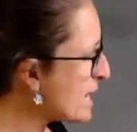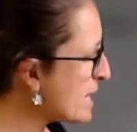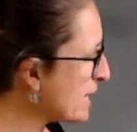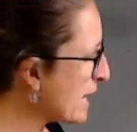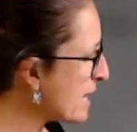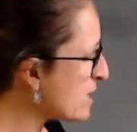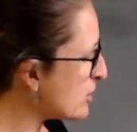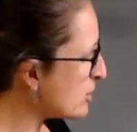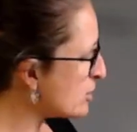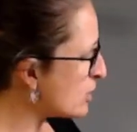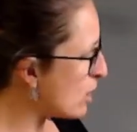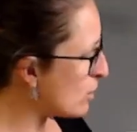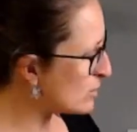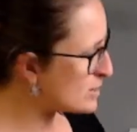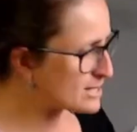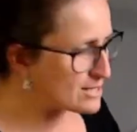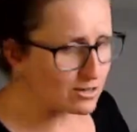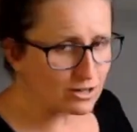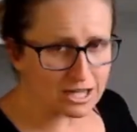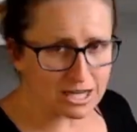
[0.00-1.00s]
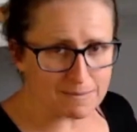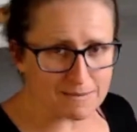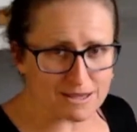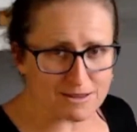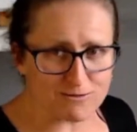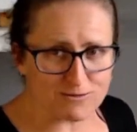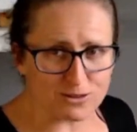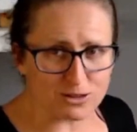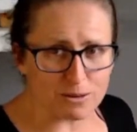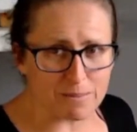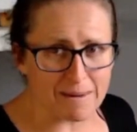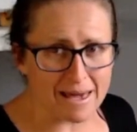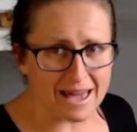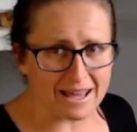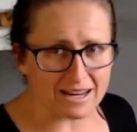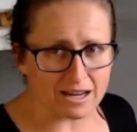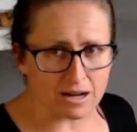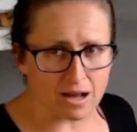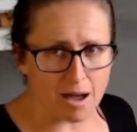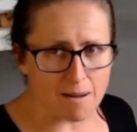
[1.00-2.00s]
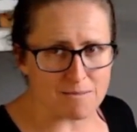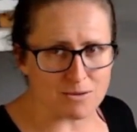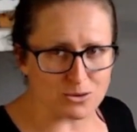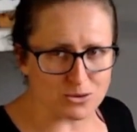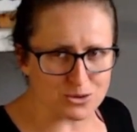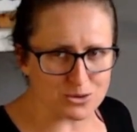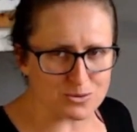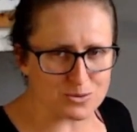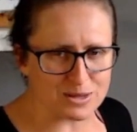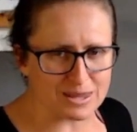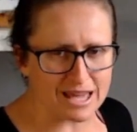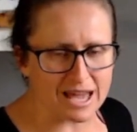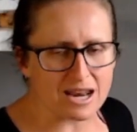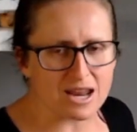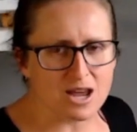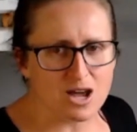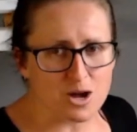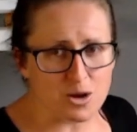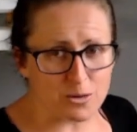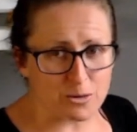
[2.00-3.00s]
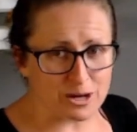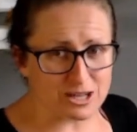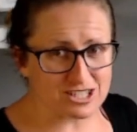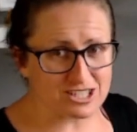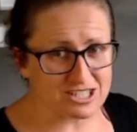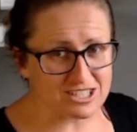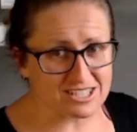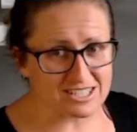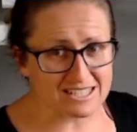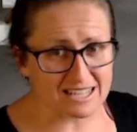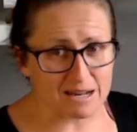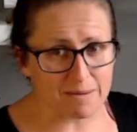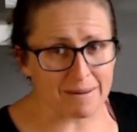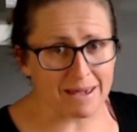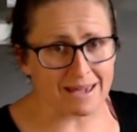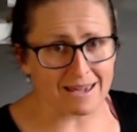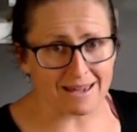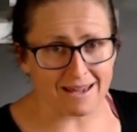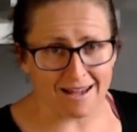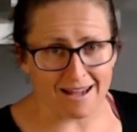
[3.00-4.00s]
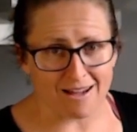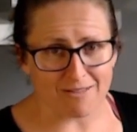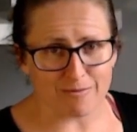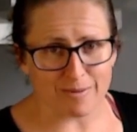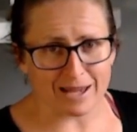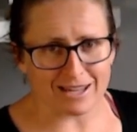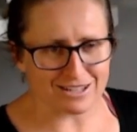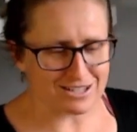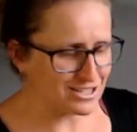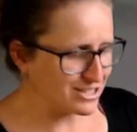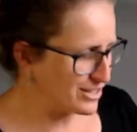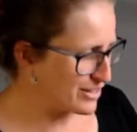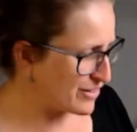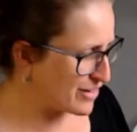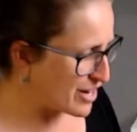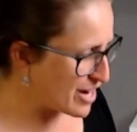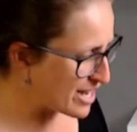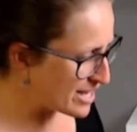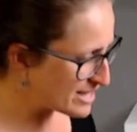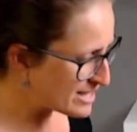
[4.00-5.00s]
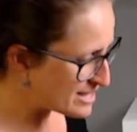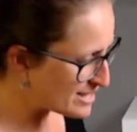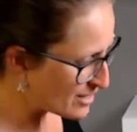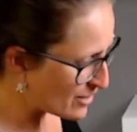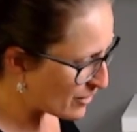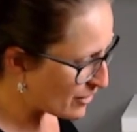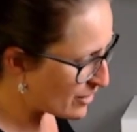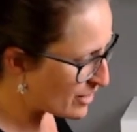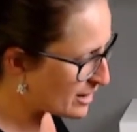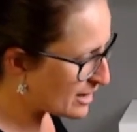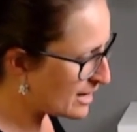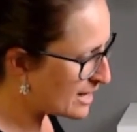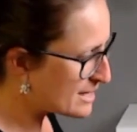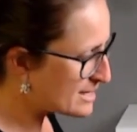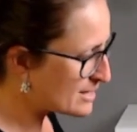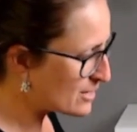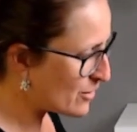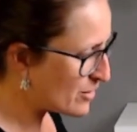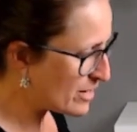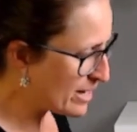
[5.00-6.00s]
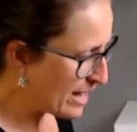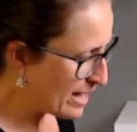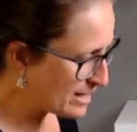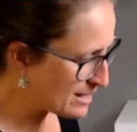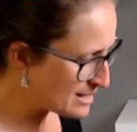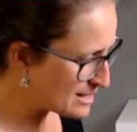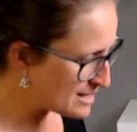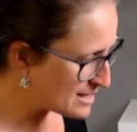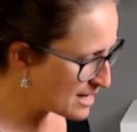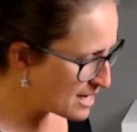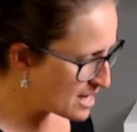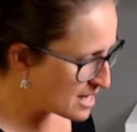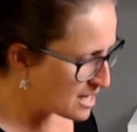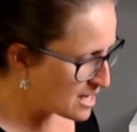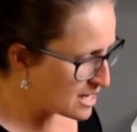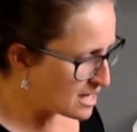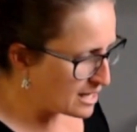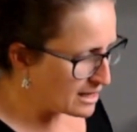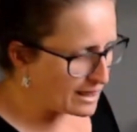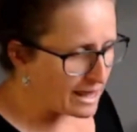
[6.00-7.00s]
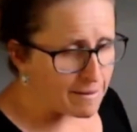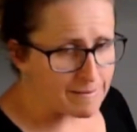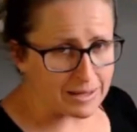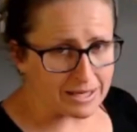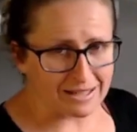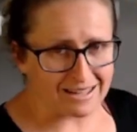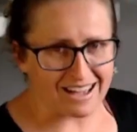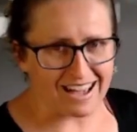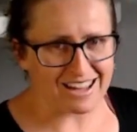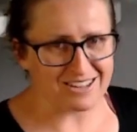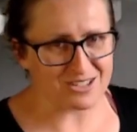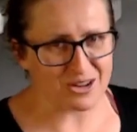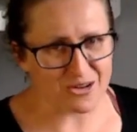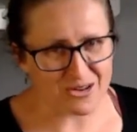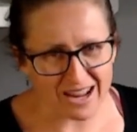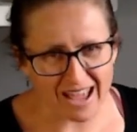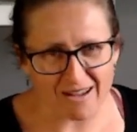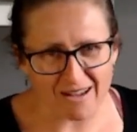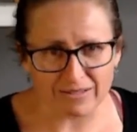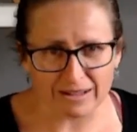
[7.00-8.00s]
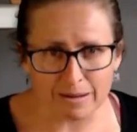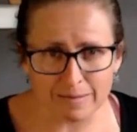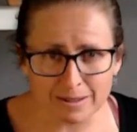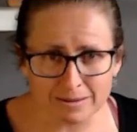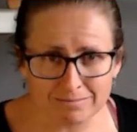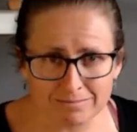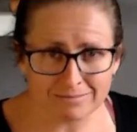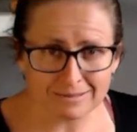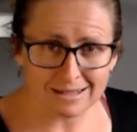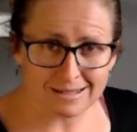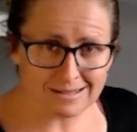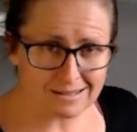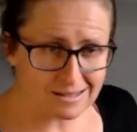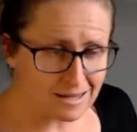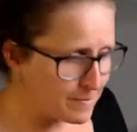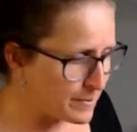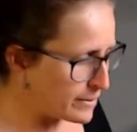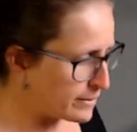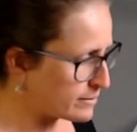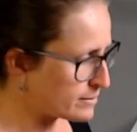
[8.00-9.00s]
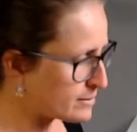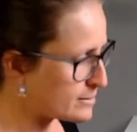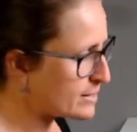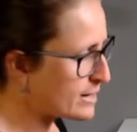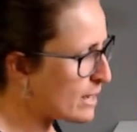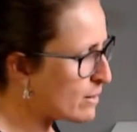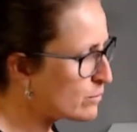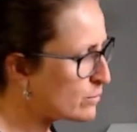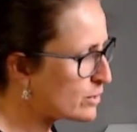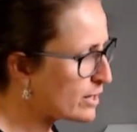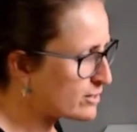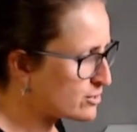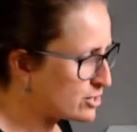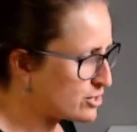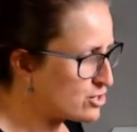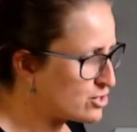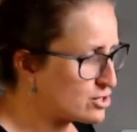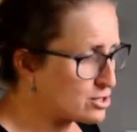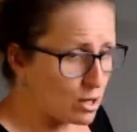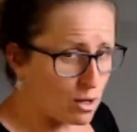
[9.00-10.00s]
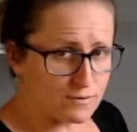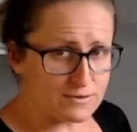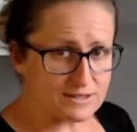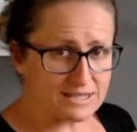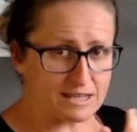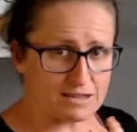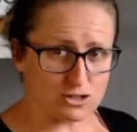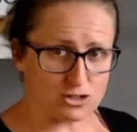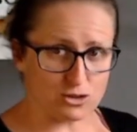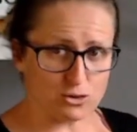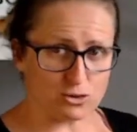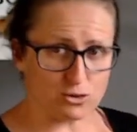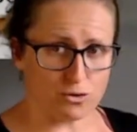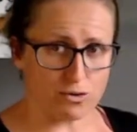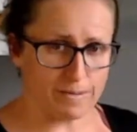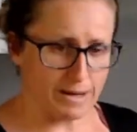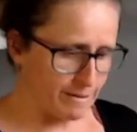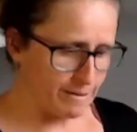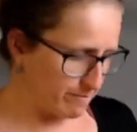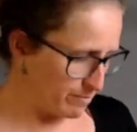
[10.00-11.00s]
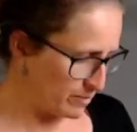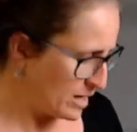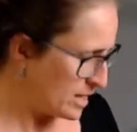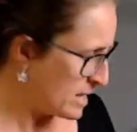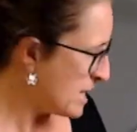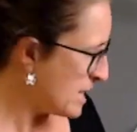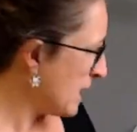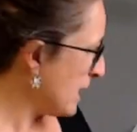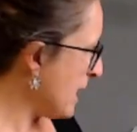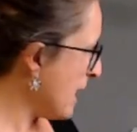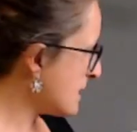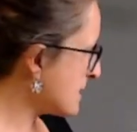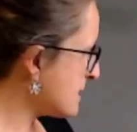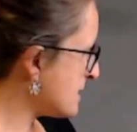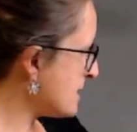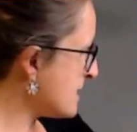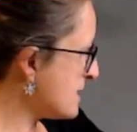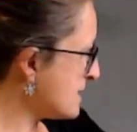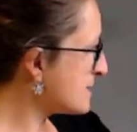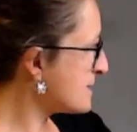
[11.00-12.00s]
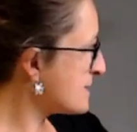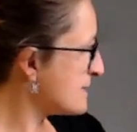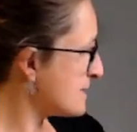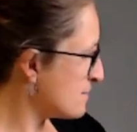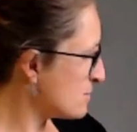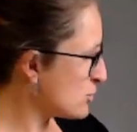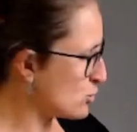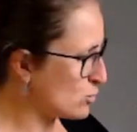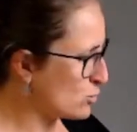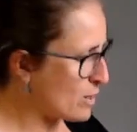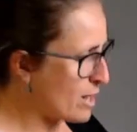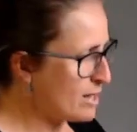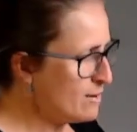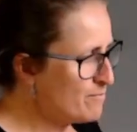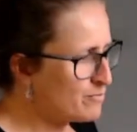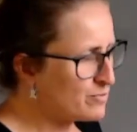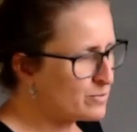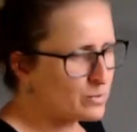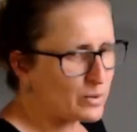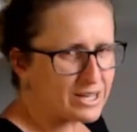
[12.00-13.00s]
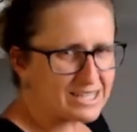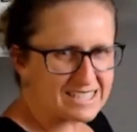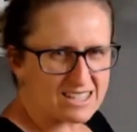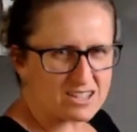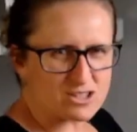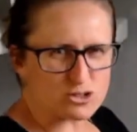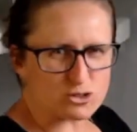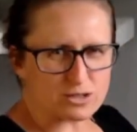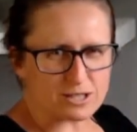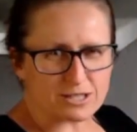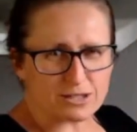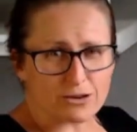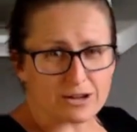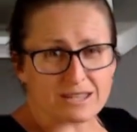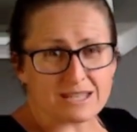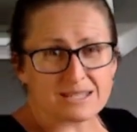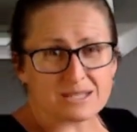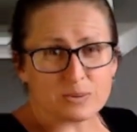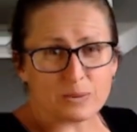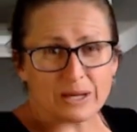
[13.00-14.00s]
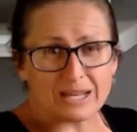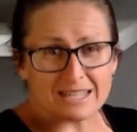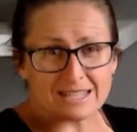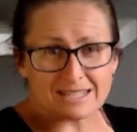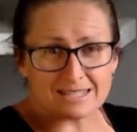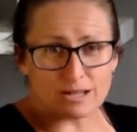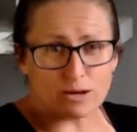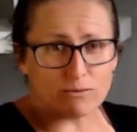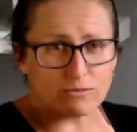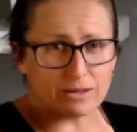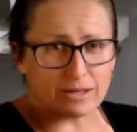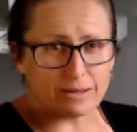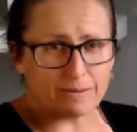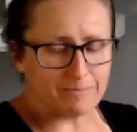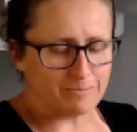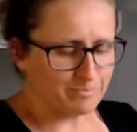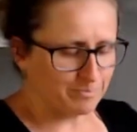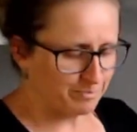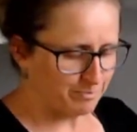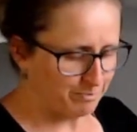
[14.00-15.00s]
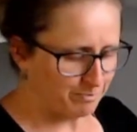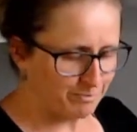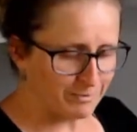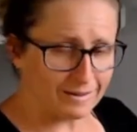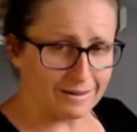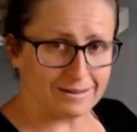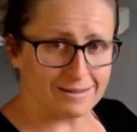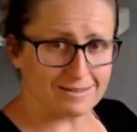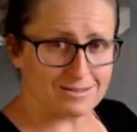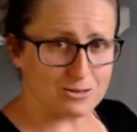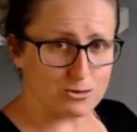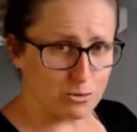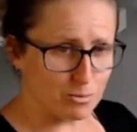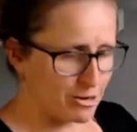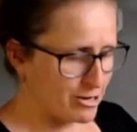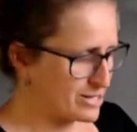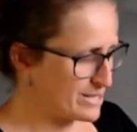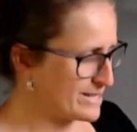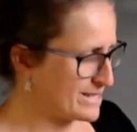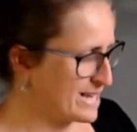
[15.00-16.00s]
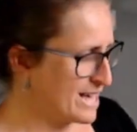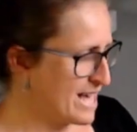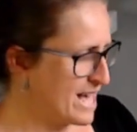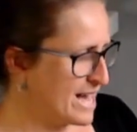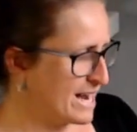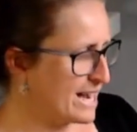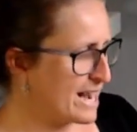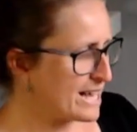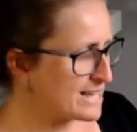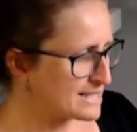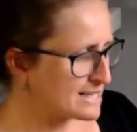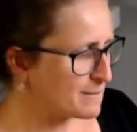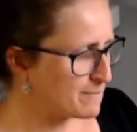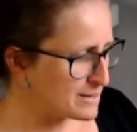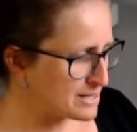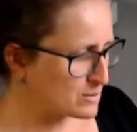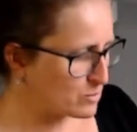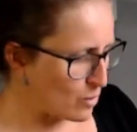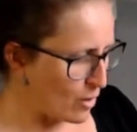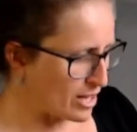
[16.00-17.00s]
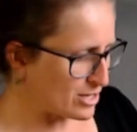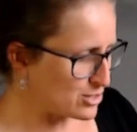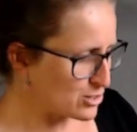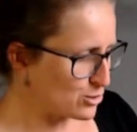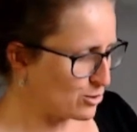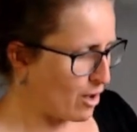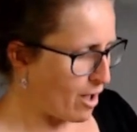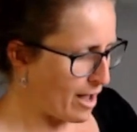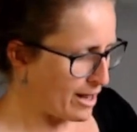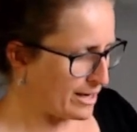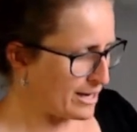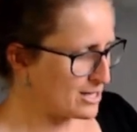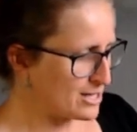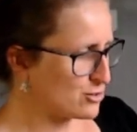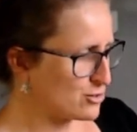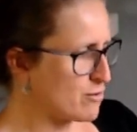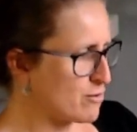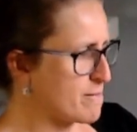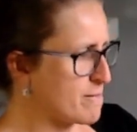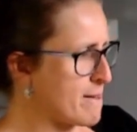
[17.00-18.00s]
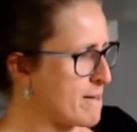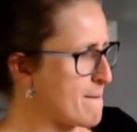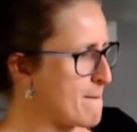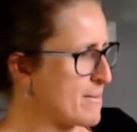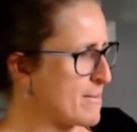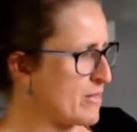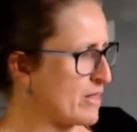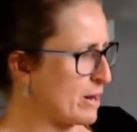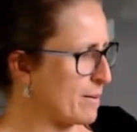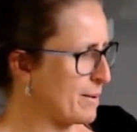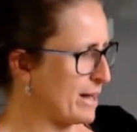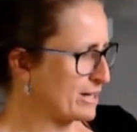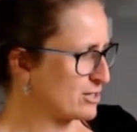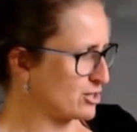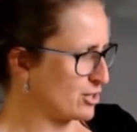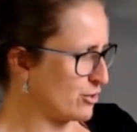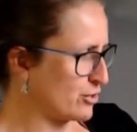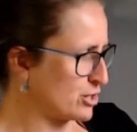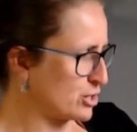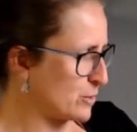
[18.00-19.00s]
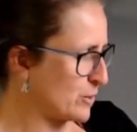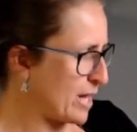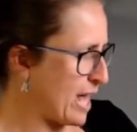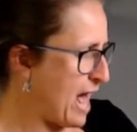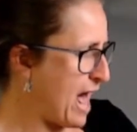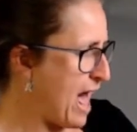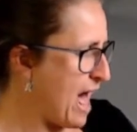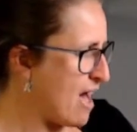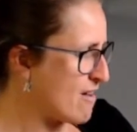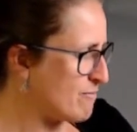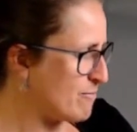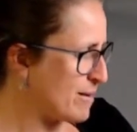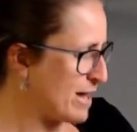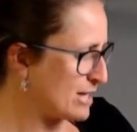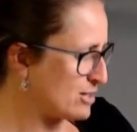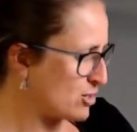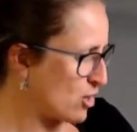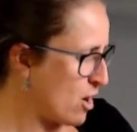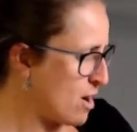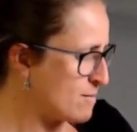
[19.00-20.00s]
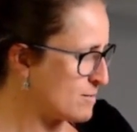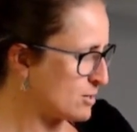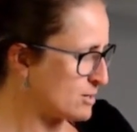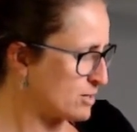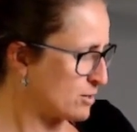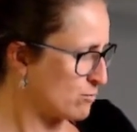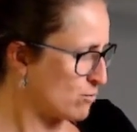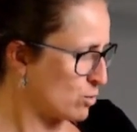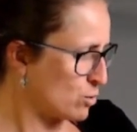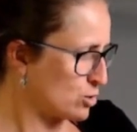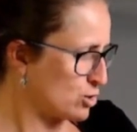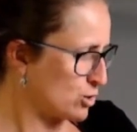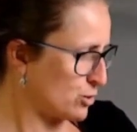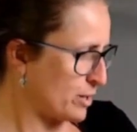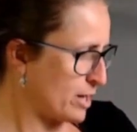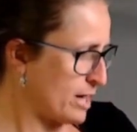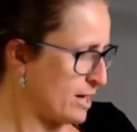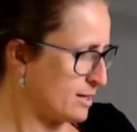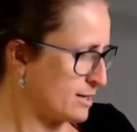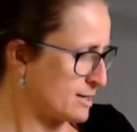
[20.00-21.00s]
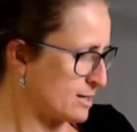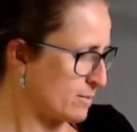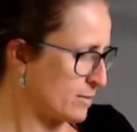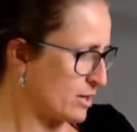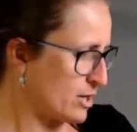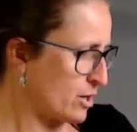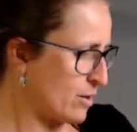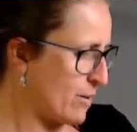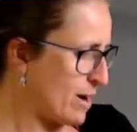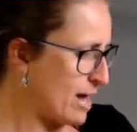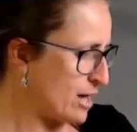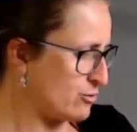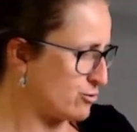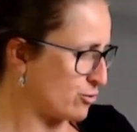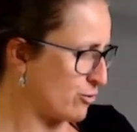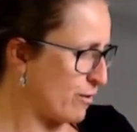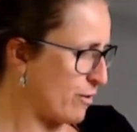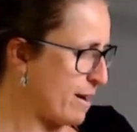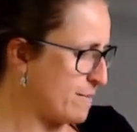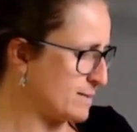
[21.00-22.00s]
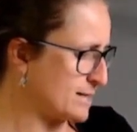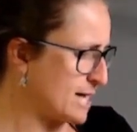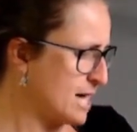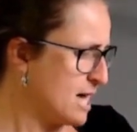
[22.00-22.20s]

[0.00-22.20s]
And I know it's not going to be the full amount, and I'm all good with that. We're actually just going to make a half batch, all right? So let's go next. Lemon. I don't have lemon. Going to skip it. So that would actually just offset the sugar a bit. Next is some sugar. When I say the sugar, sorry, the sweetness of the strawberries. Next up is white sugar. I need to remember that I'm actually only doing a half batch. I'm using raw sugar, so I'm going to go 100 grams.